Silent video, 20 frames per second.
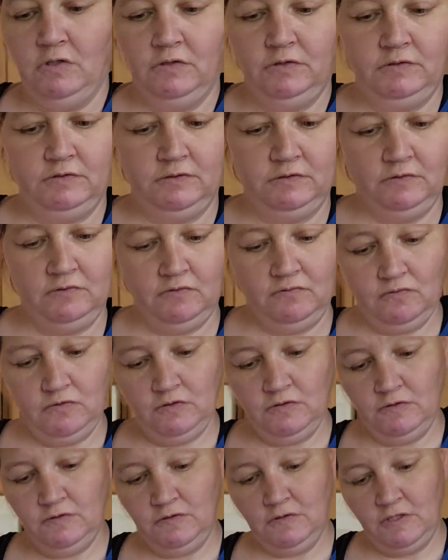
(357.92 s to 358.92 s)
so
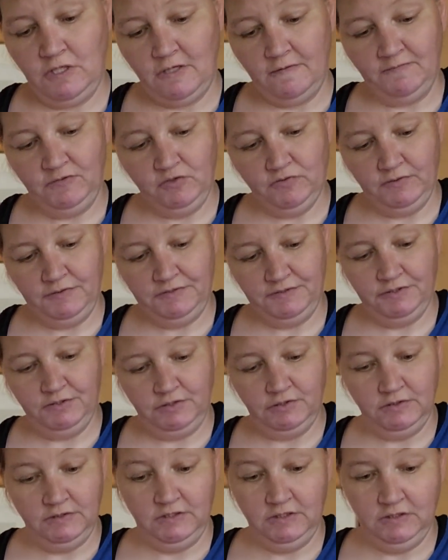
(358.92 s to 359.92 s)
I'm going
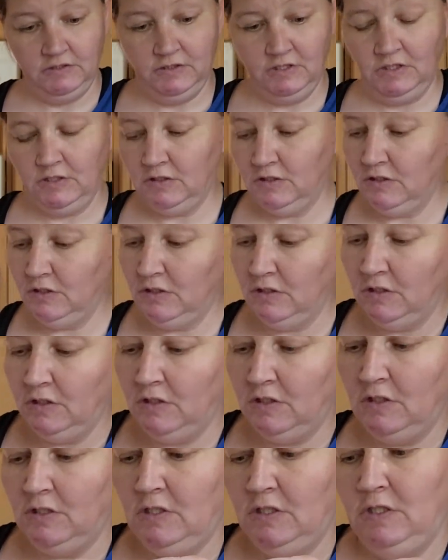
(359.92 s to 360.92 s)
to need
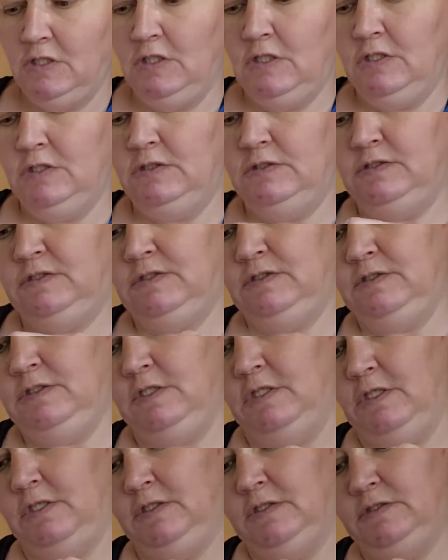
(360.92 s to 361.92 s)

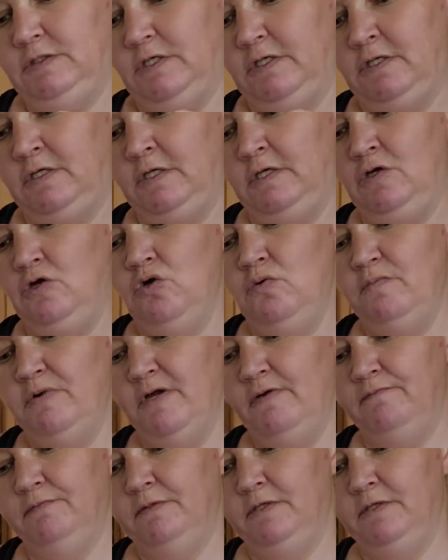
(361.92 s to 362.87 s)
6. I hope I